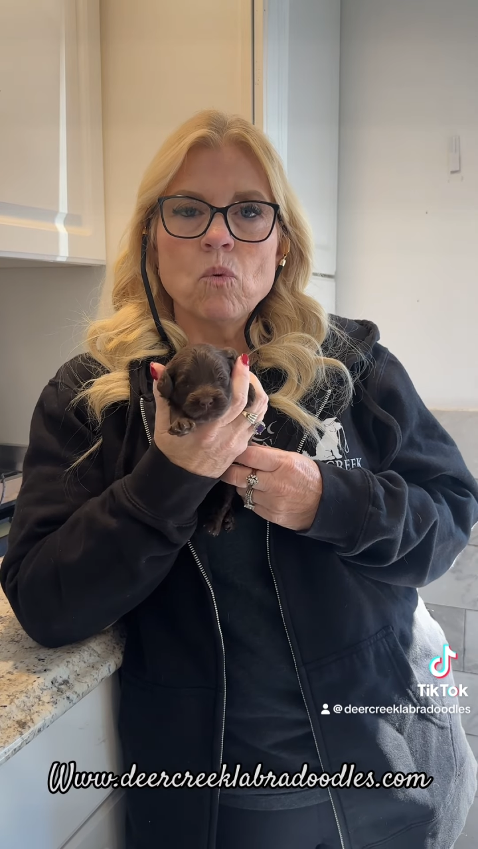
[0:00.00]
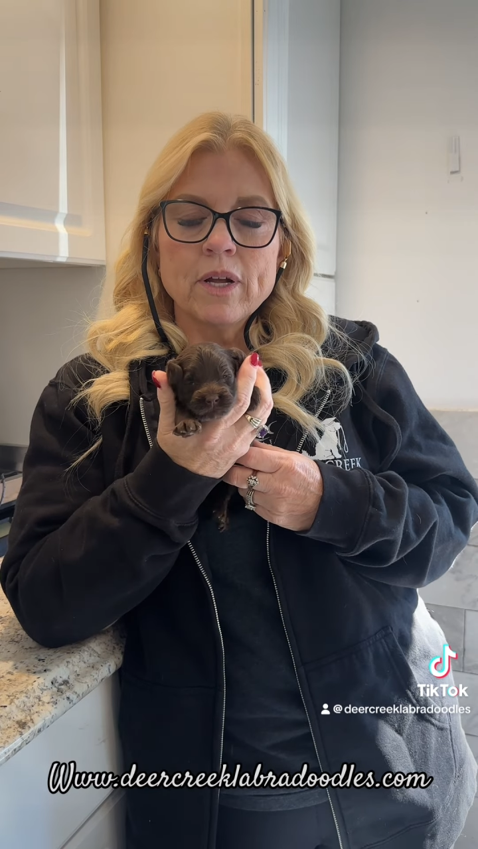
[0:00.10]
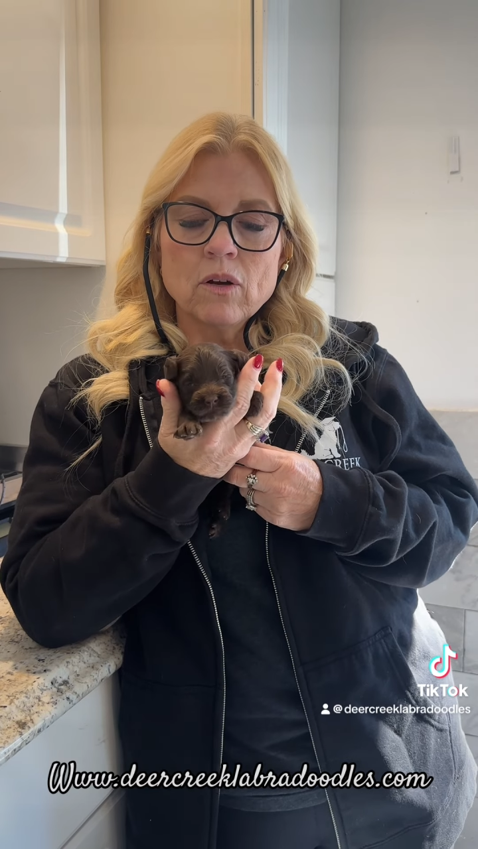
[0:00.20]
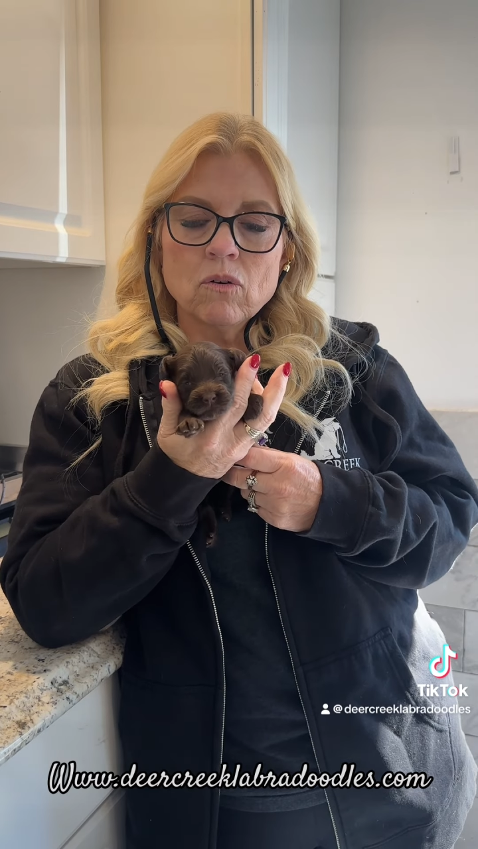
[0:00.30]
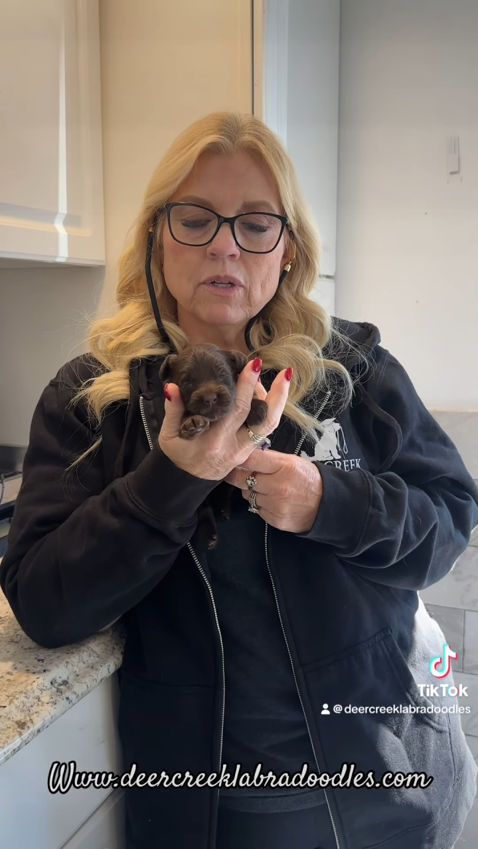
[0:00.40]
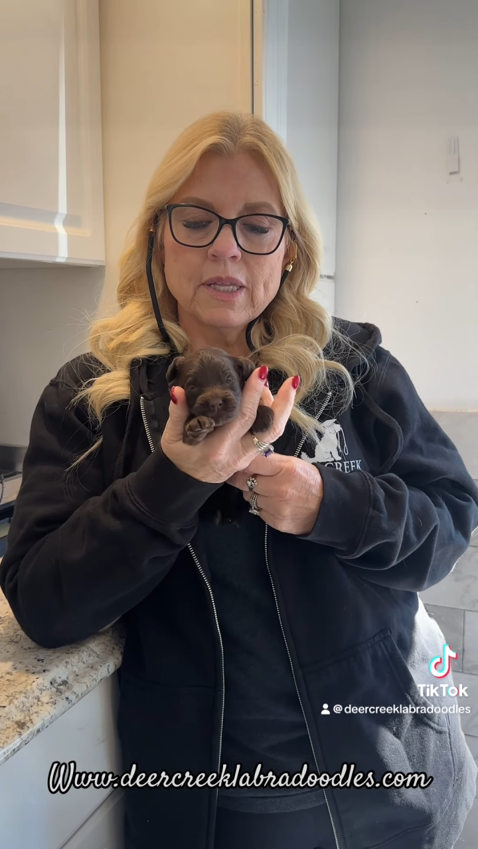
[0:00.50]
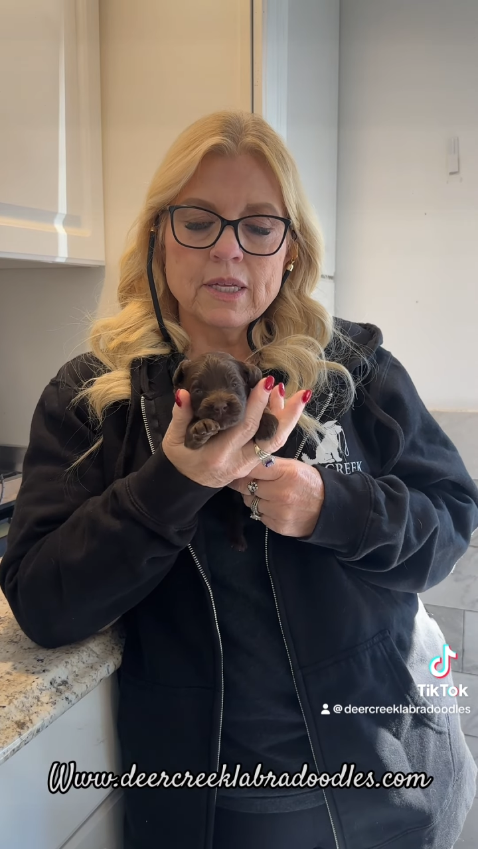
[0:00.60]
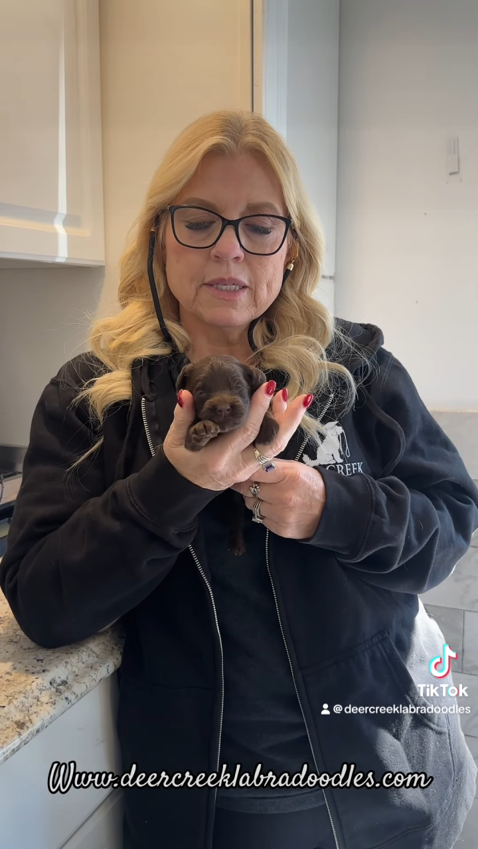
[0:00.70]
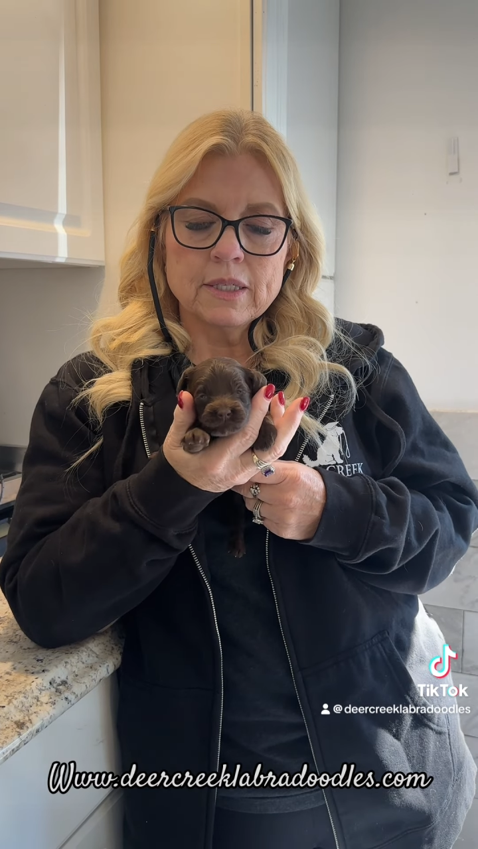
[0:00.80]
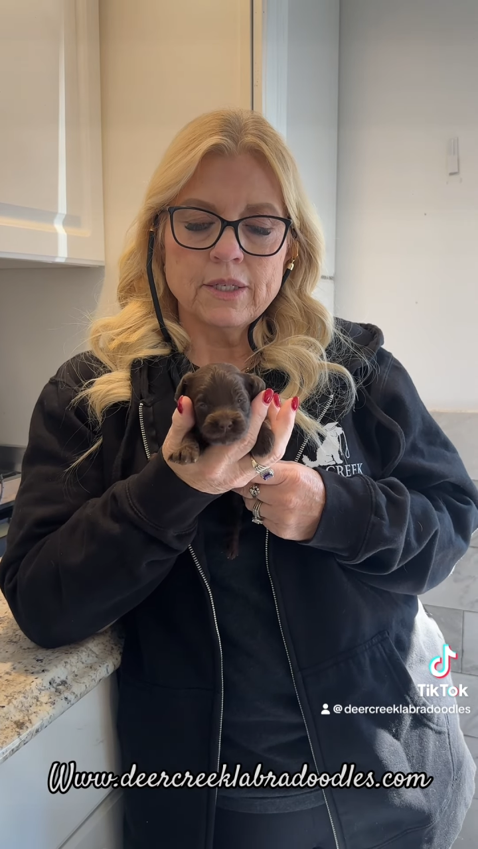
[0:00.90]
one girl in
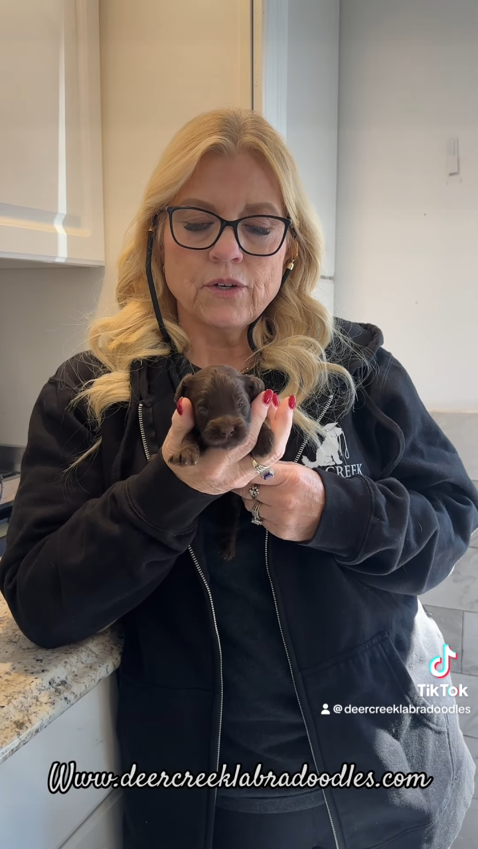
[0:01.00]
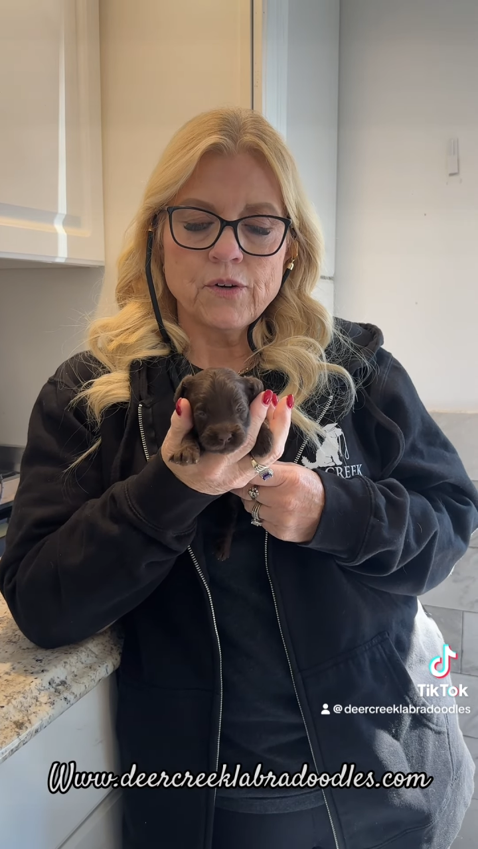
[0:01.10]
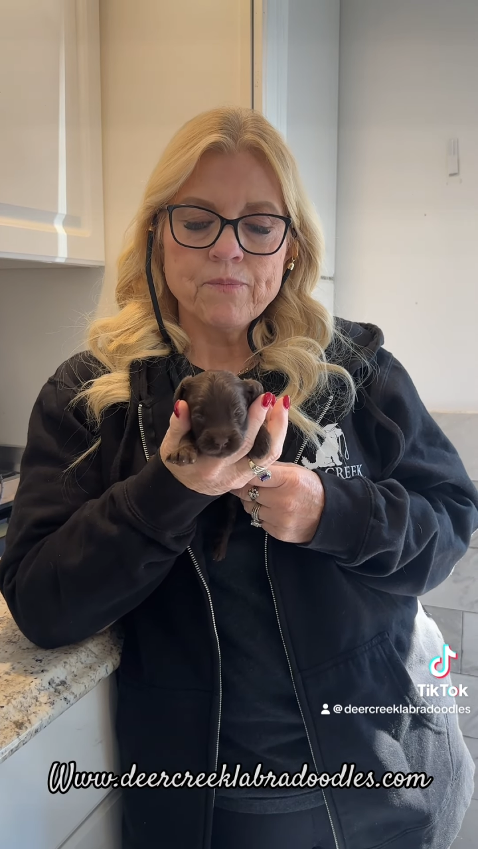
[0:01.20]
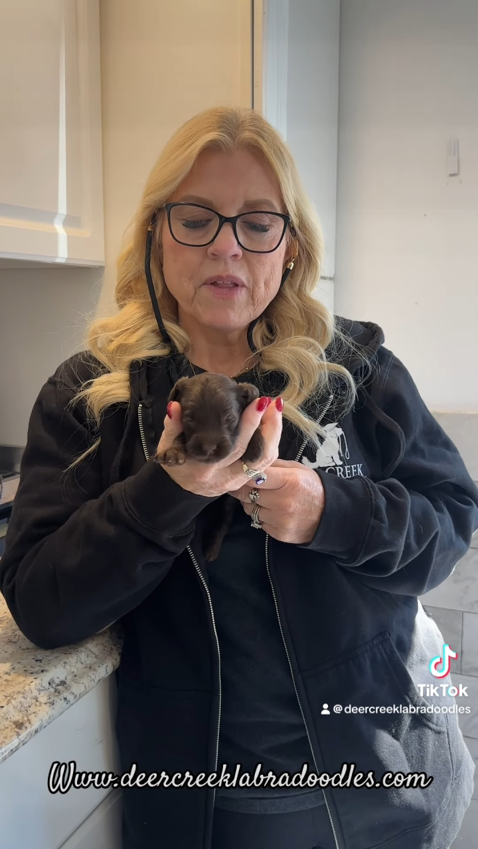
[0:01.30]
this litter.